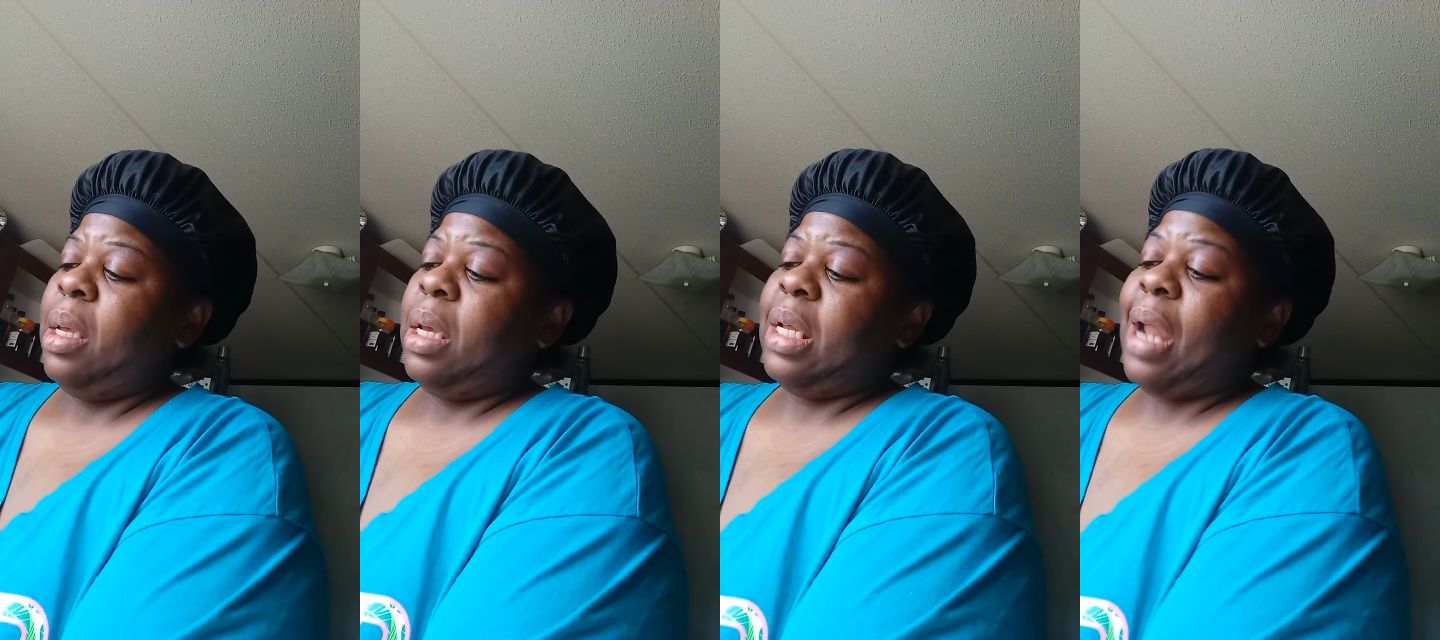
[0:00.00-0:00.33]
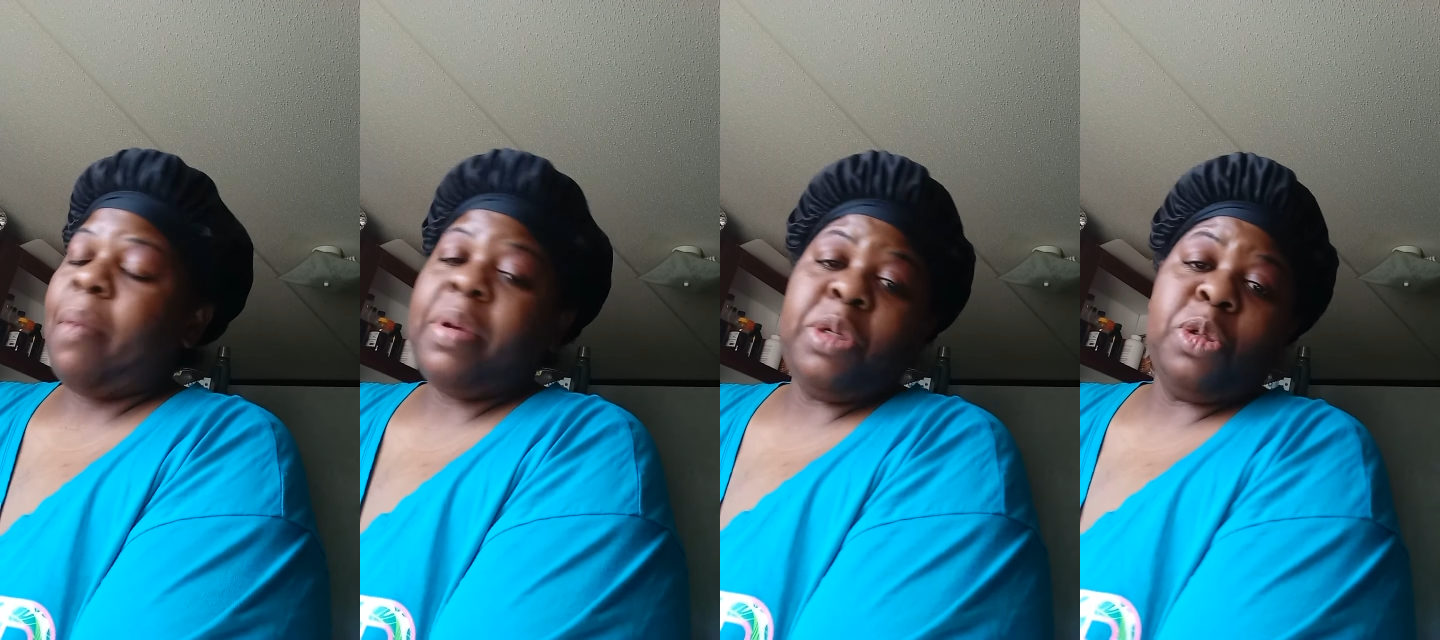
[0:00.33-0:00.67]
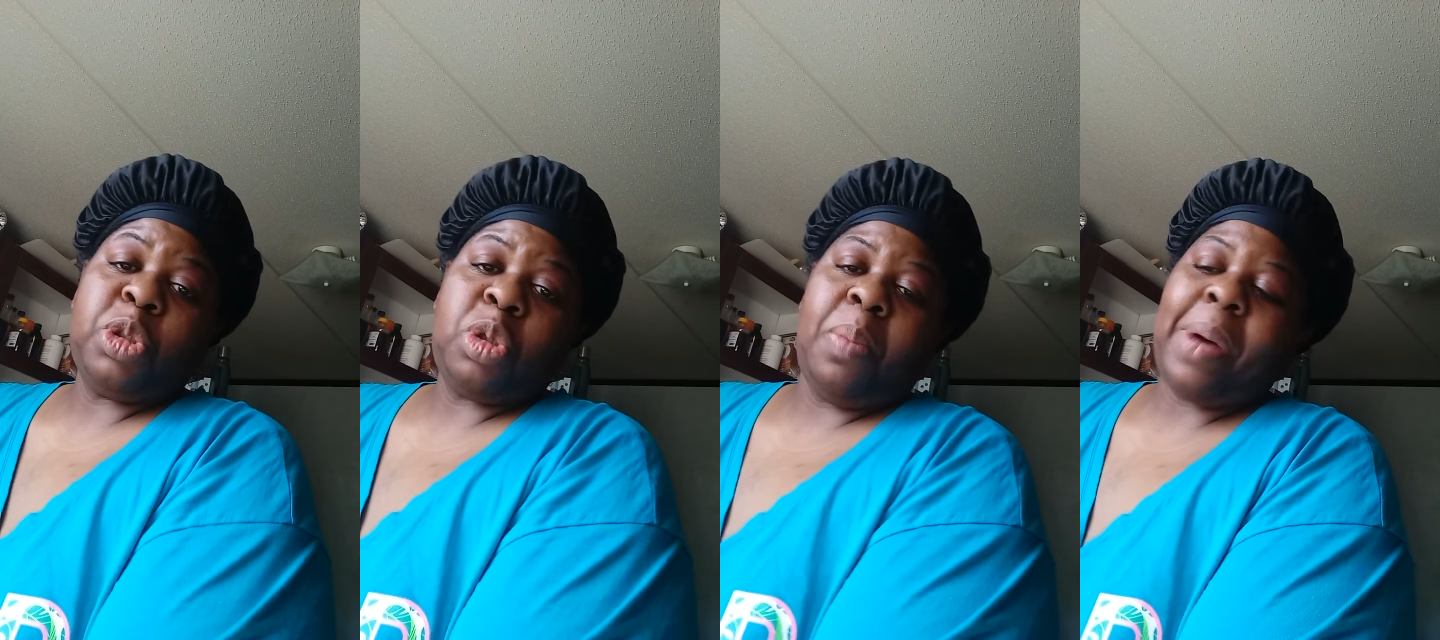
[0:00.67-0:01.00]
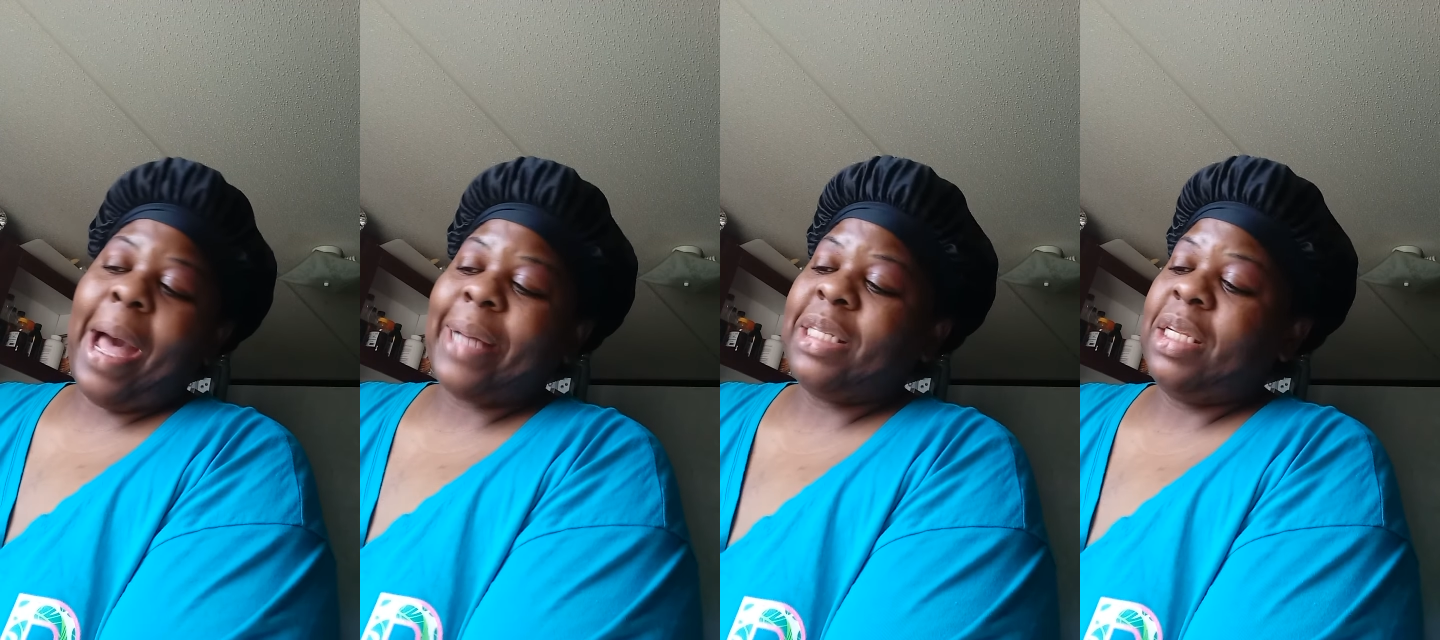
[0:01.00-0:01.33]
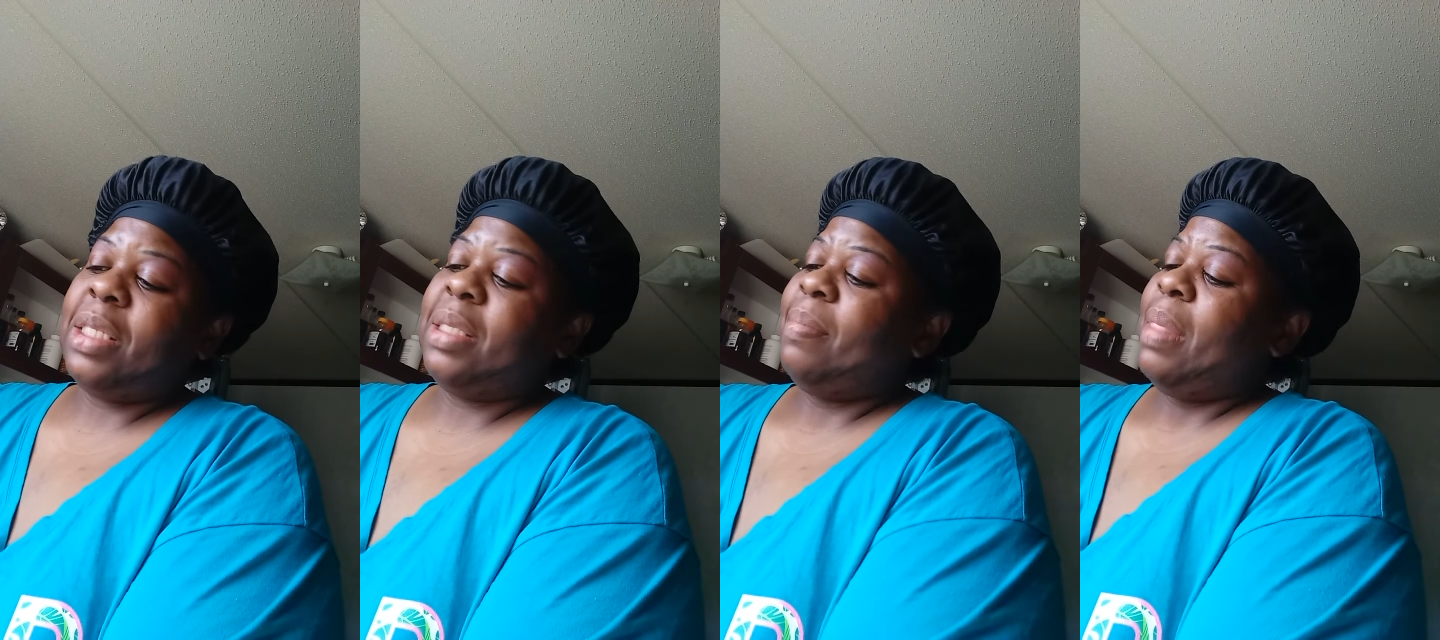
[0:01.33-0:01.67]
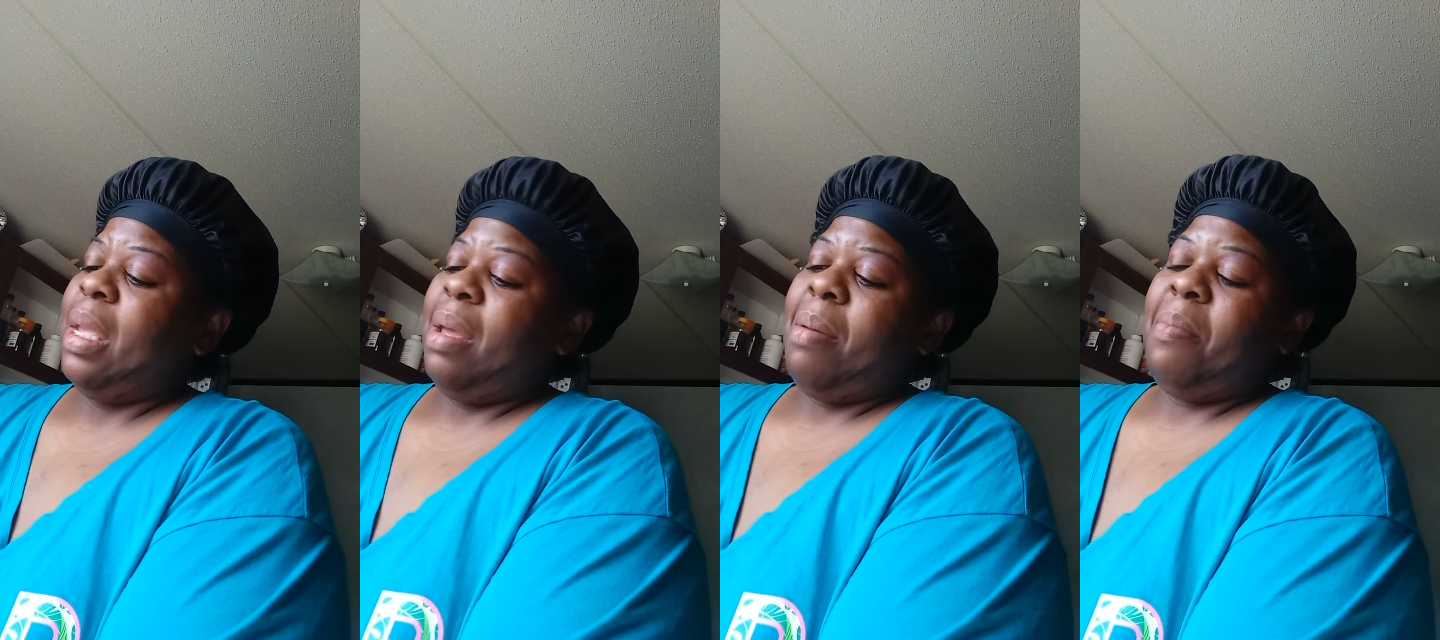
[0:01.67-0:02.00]
And I would use two boxes.
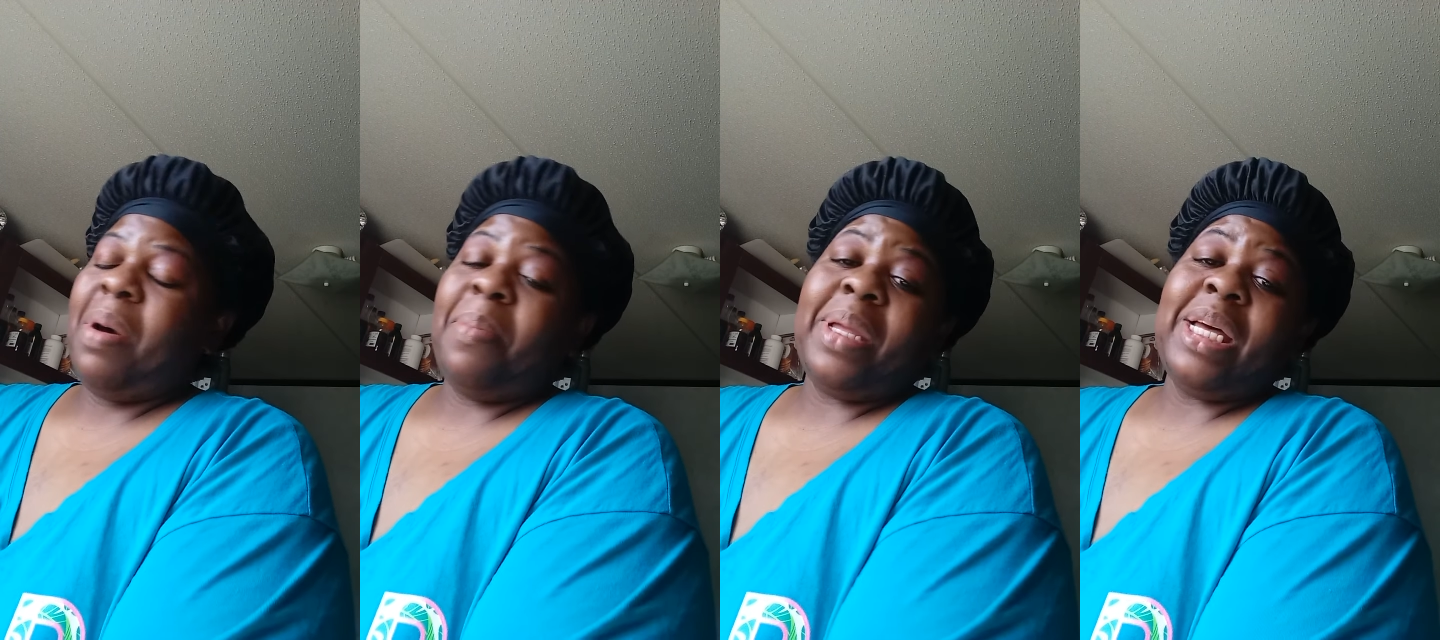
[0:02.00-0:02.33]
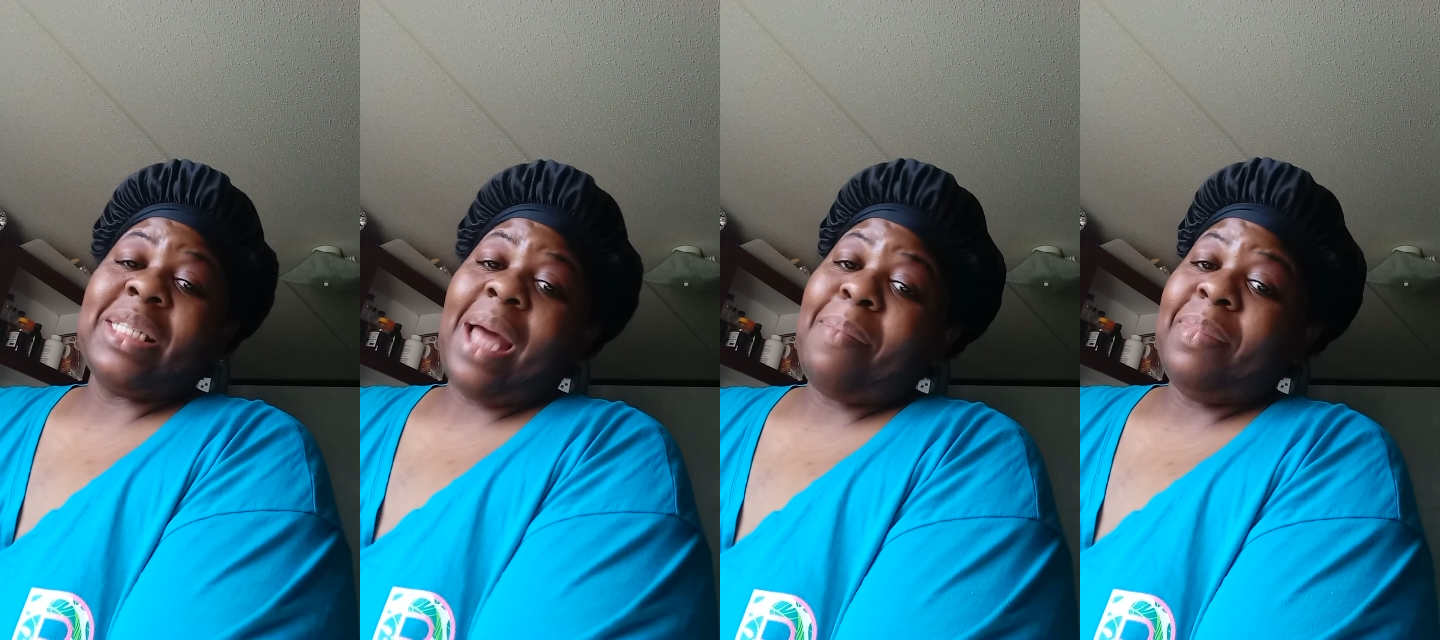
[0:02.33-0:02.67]
But because I'm